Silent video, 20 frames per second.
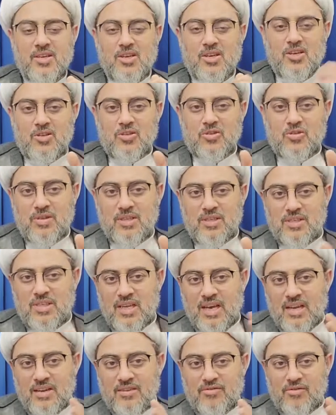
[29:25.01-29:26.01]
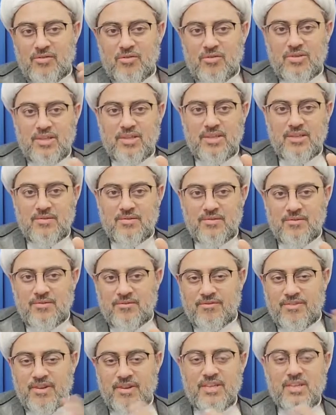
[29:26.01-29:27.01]
So this unfolded
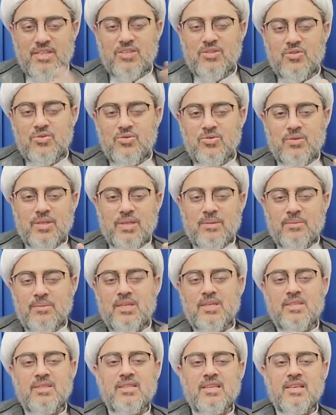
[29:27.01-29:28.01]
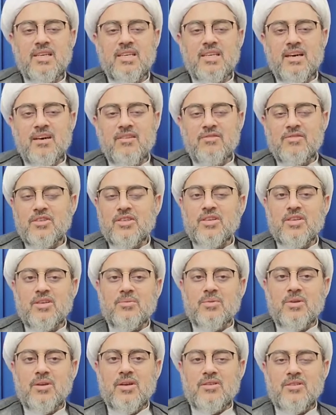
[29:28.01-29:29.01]
very soon, immediately after
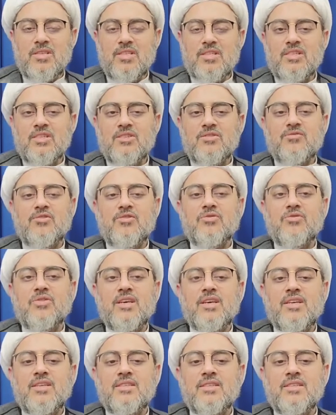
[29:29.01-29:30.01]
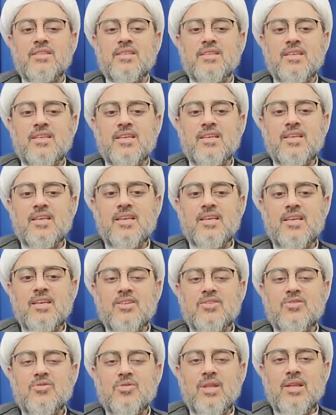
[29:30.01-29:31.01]
Karbala, just in few days.
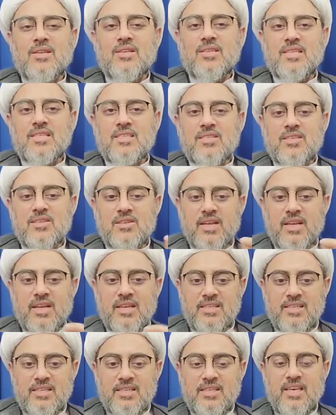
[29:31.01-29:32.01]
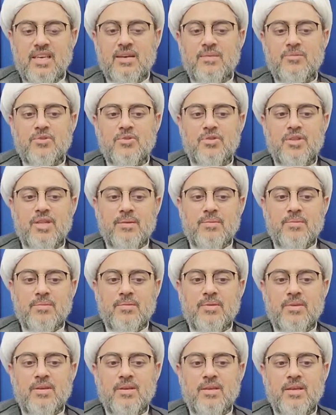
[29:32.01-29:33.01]
So that disgrace came to
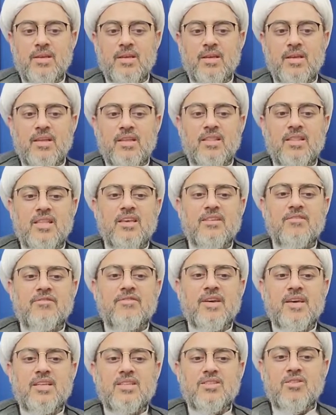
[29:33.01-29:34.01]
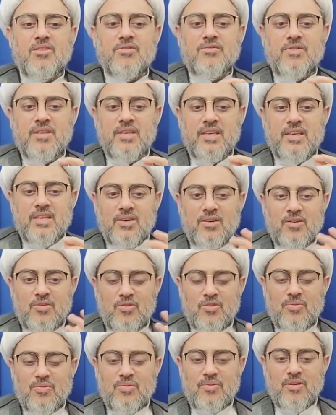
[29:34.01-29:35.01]
them. The effects of the
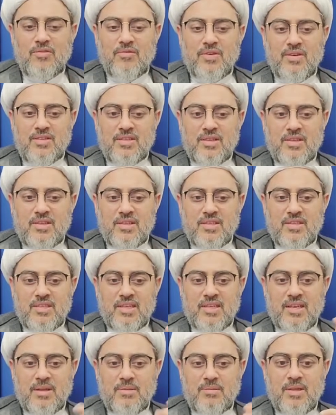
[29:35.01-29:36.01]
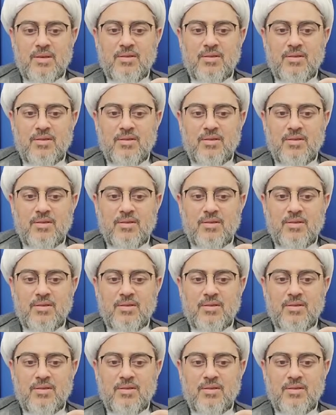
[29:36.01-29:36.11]
khutbah of Hazrat Zainab.